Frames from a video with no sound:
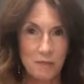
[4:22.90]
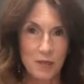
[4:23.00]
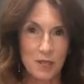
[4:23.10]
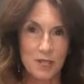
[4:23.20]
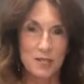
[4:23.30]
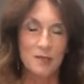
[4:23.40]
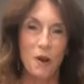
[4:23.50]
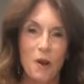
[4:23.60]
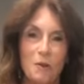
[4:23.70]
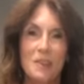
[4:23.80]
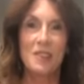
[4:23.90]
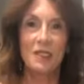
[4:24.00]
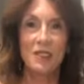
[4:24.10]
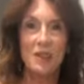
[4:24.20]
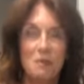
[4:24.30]
Because it's all in the
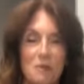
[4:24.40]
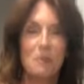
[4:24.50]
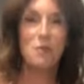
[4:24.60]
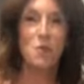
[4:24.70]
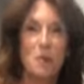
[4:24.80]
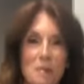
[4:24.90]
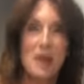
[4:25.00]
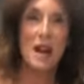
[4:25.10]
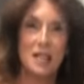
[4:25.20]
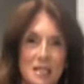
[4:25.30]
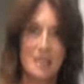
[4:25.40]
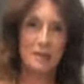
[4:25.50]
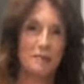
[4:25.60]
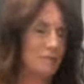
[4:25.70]
theme of warm nuts.